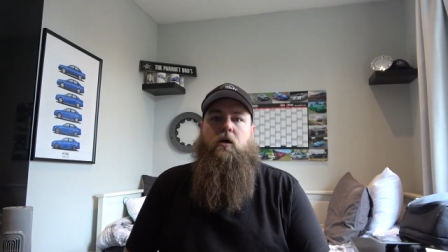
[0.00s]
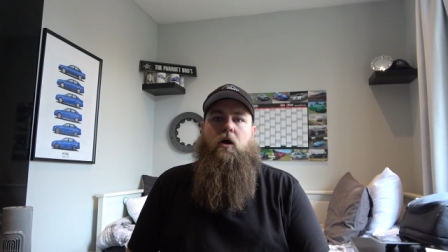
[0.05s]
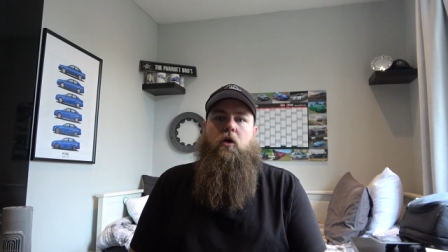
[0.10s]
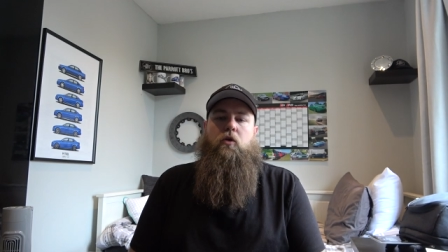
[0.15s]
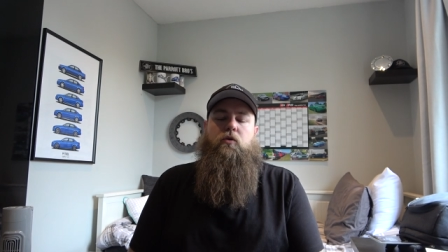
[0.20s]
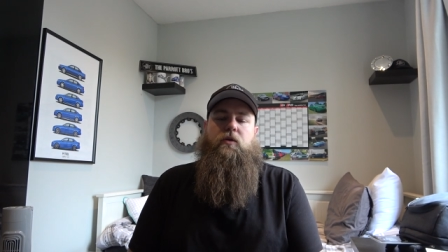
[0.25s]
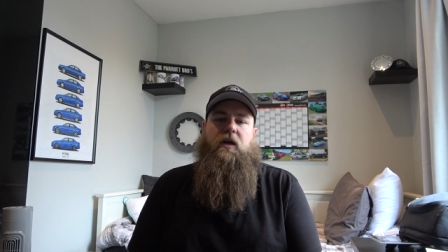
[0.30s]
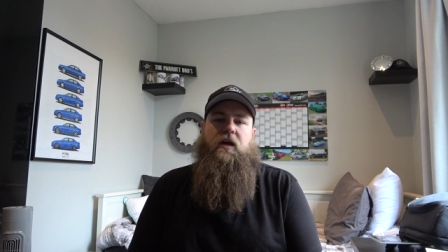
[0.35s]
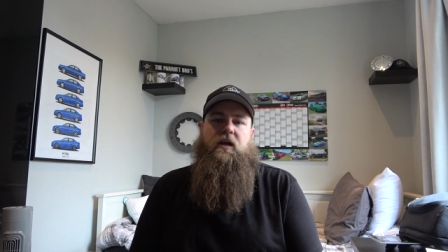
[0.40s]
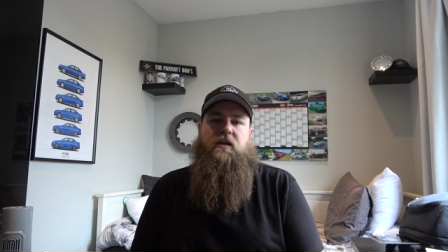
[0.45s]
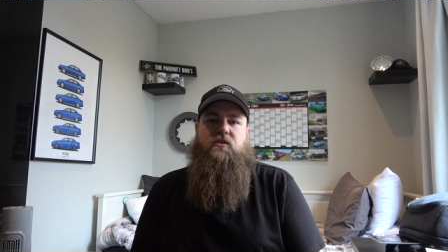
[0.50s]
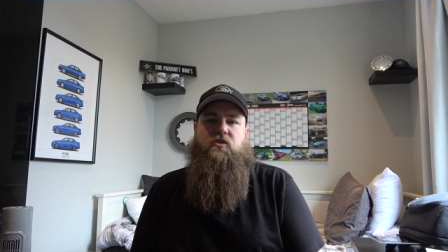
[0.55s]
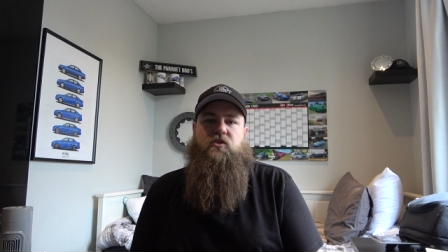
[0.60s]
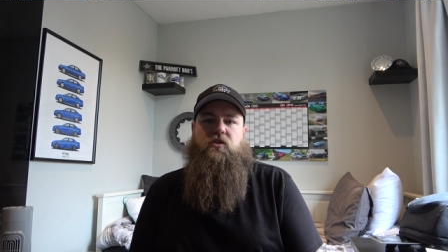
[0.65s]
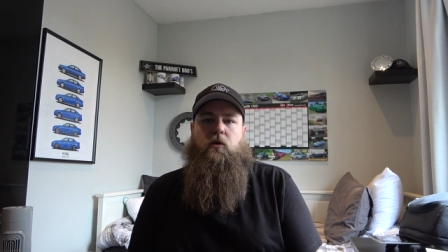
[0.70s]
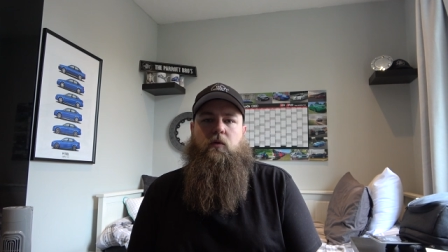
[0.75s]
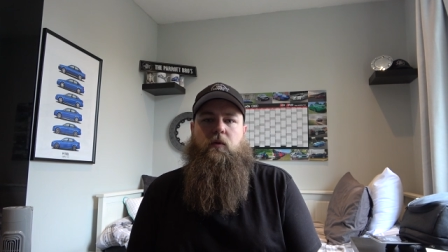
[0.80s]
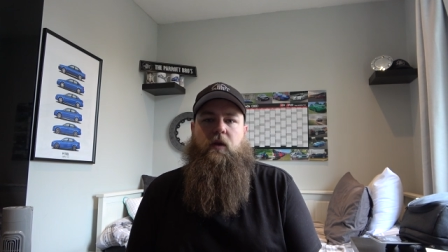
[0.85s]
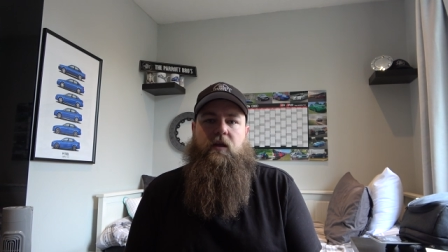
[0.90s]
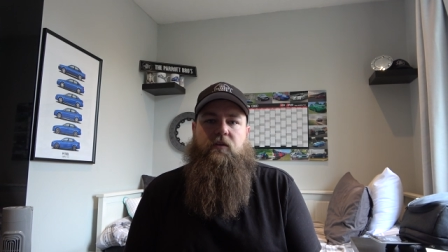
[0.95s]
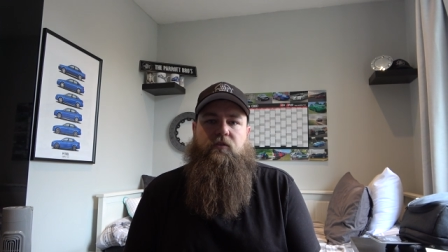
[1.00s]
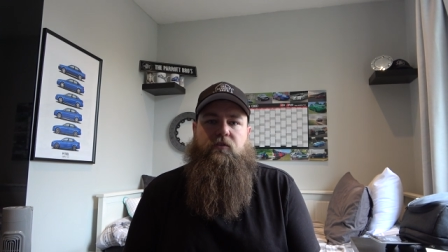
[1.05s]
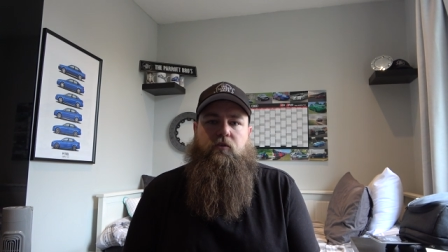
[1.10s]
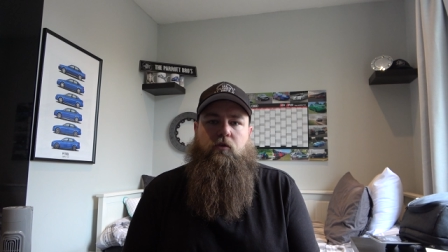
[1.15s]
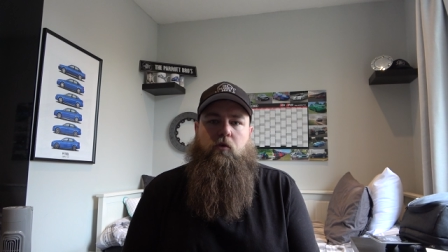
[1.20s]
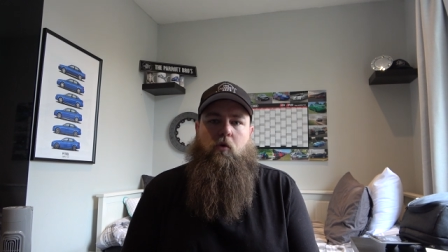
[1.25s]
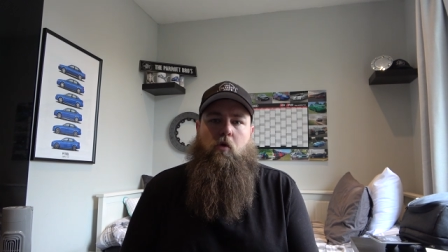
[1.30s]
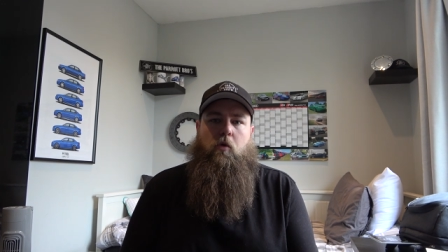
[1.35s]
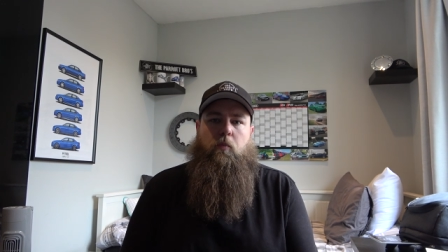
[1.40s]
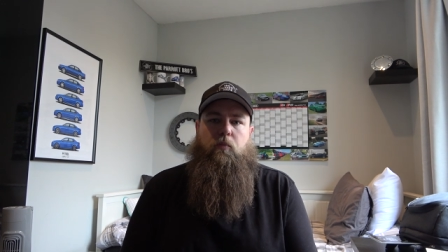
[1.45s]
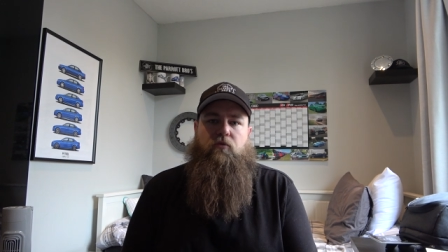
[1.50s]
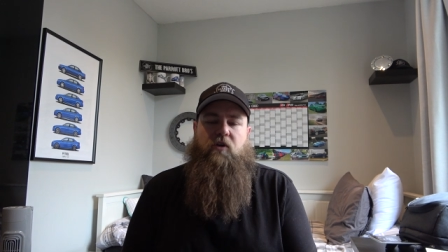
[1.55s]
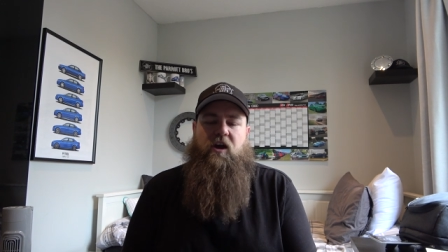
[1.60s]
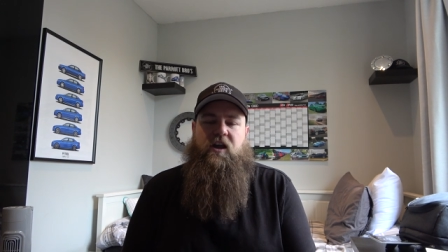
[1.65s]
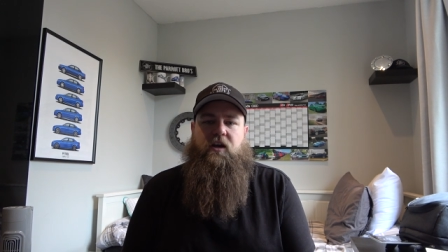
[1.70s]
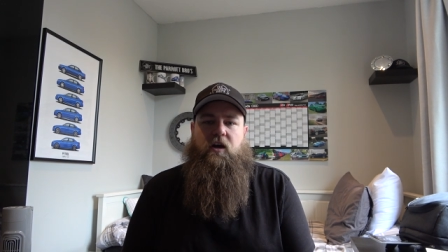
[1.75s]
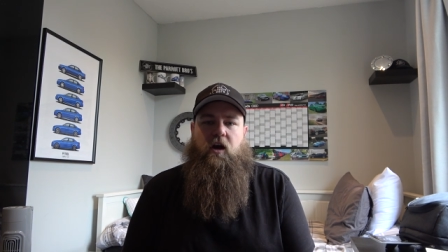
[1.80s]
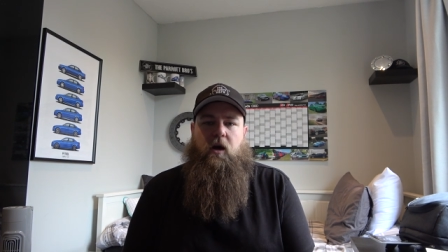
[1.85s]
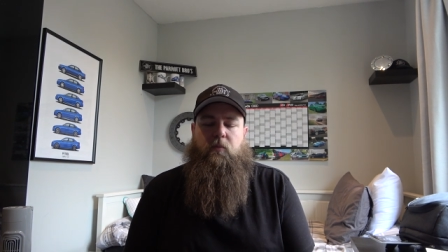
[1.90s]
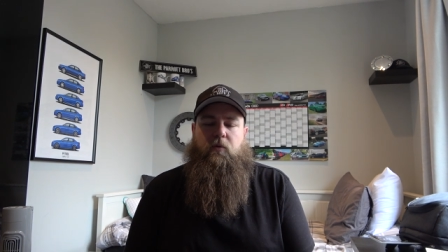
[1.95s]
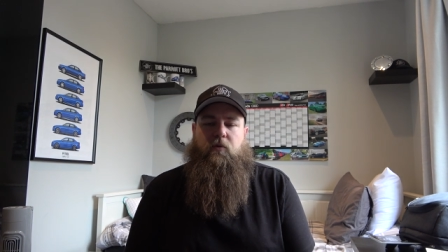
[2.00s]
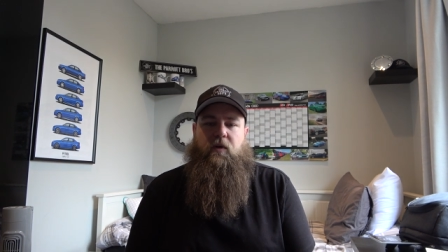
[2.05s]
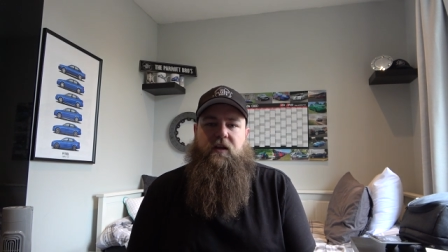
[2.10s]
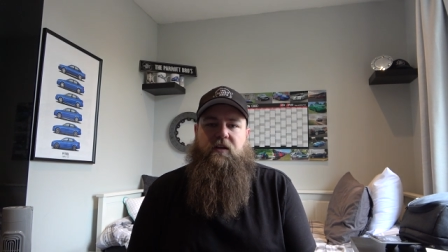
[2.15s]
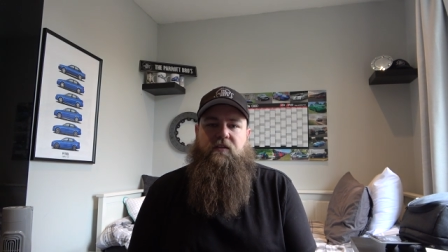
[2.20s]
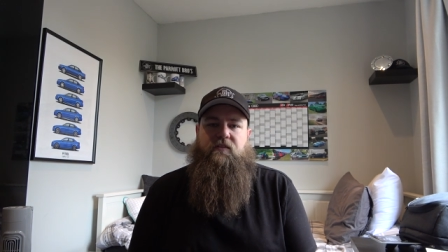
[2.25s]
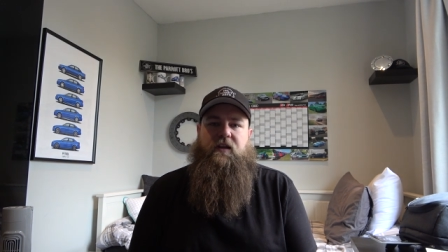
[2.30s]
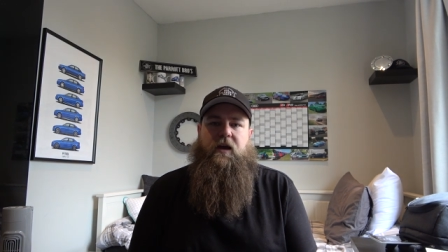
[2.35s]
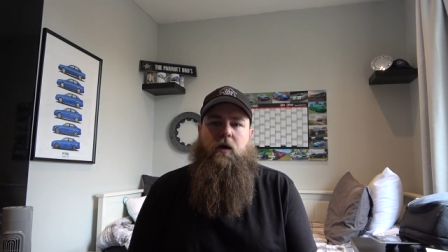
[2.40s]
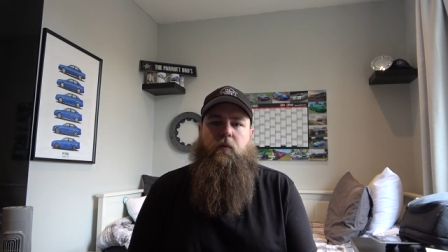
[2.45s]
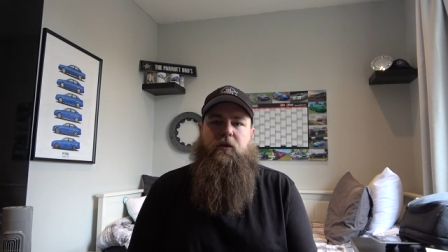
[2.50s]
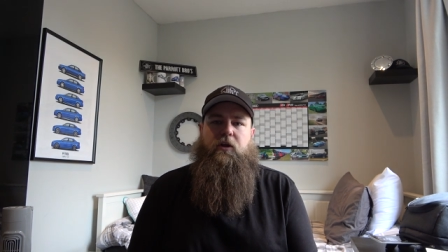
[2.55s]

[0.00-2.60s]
Okay, so let's talk brake upgrades now.